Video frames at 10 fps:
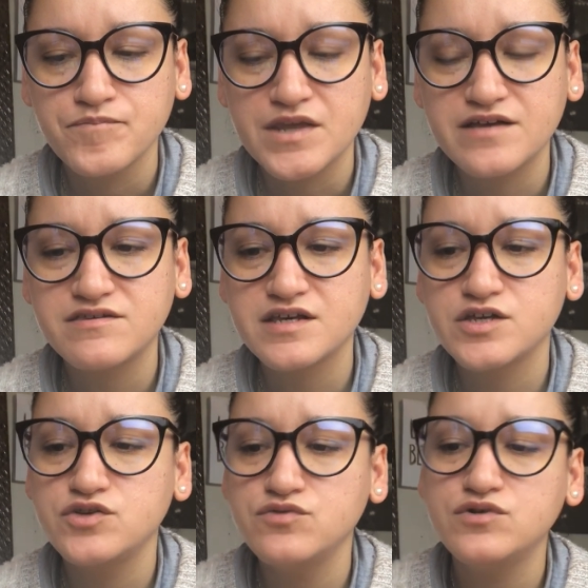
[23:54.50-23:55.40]
It's
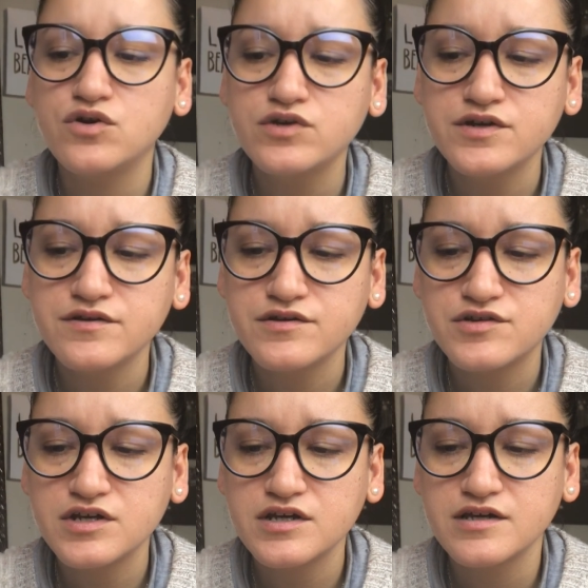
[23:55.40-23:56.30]
like, you know, you're the
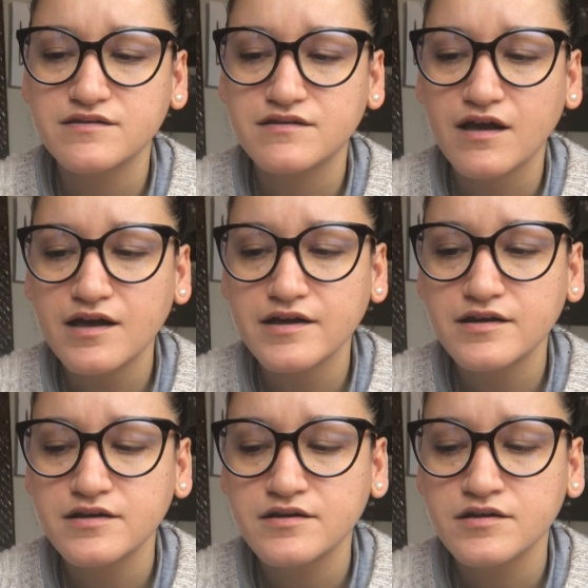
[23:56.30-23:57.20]
shit inside,
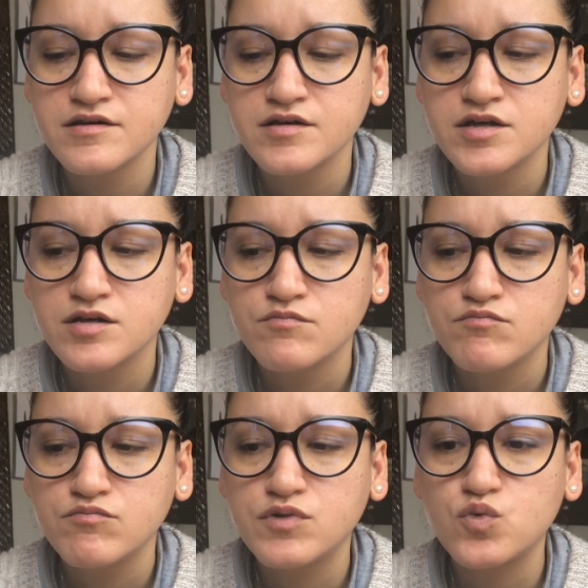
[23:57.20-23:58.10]

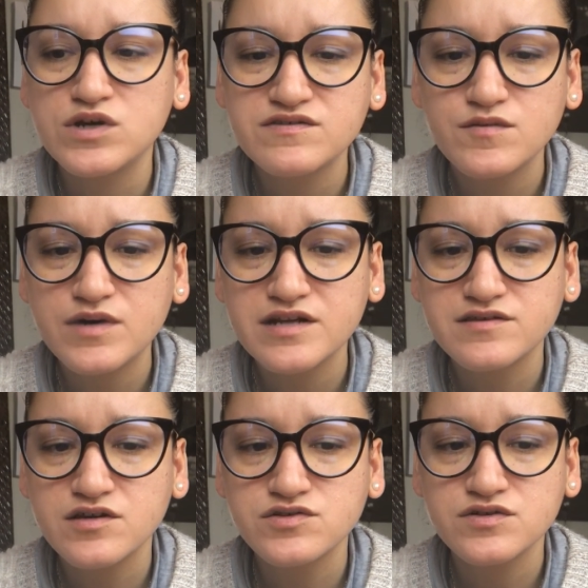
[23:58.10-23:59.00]
but once somebody
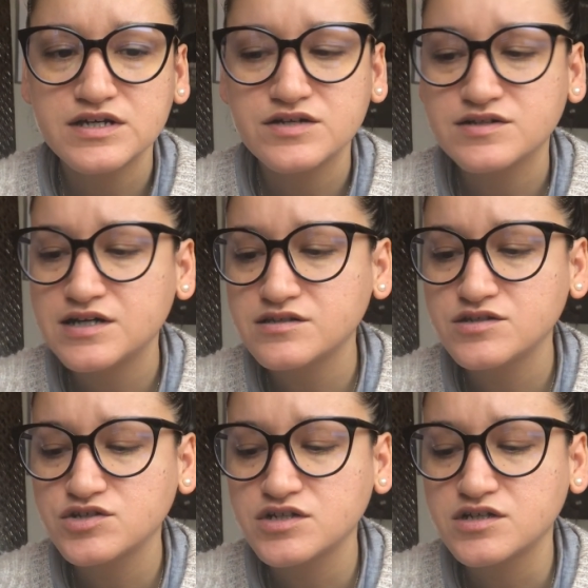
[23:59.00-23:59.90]
tells you that you're not the
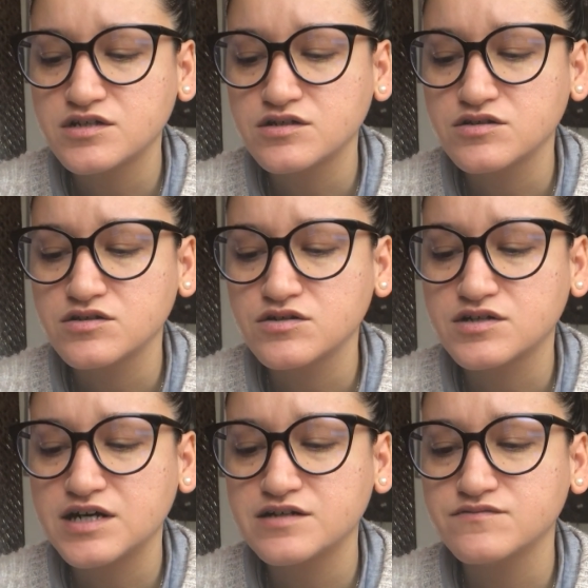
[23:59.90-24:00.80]
shit, you're
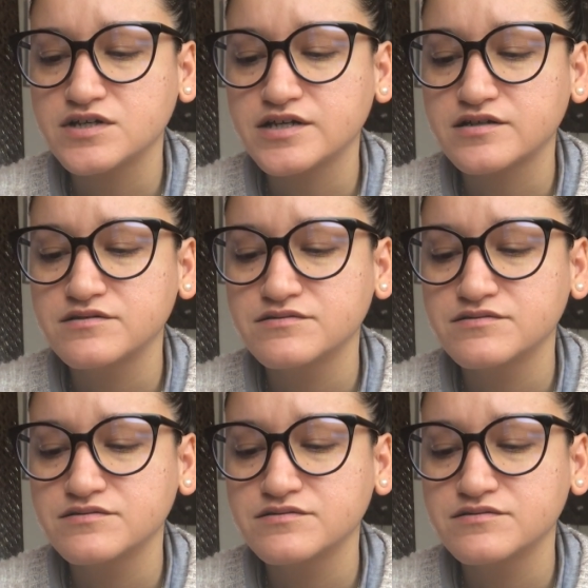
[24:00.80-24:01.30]
kind of like,